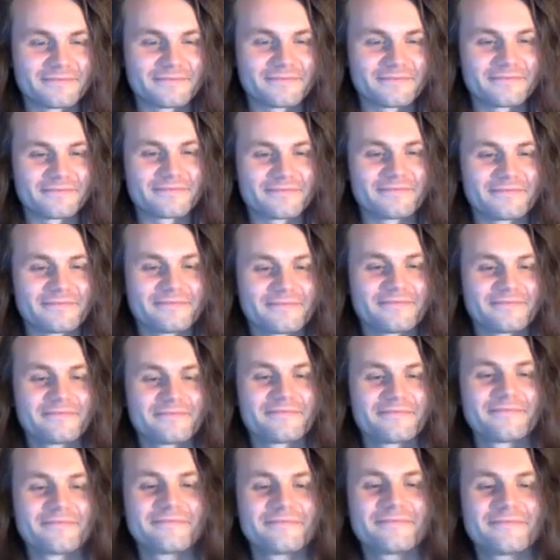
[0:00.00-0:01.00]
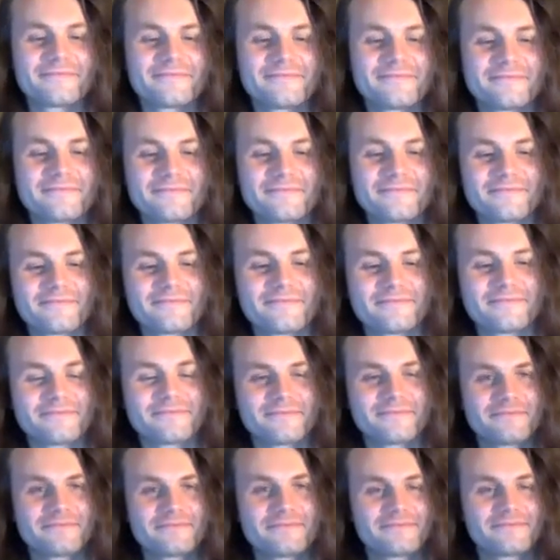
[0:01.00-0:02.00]

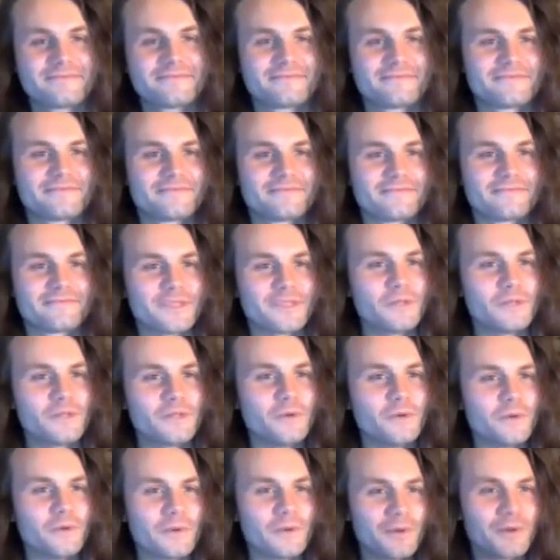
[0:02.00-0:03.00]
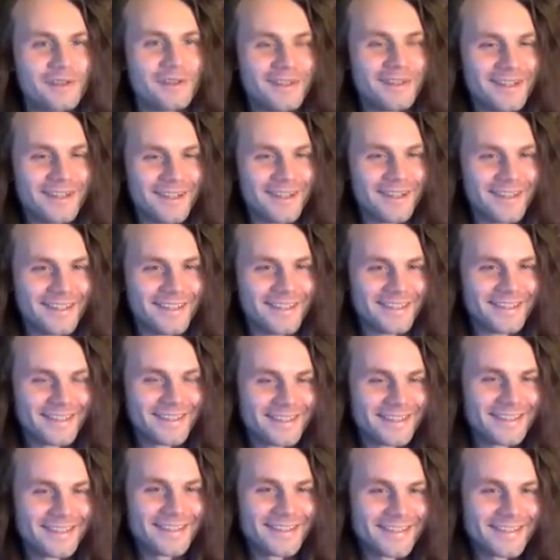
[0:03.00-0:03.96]
[no speech]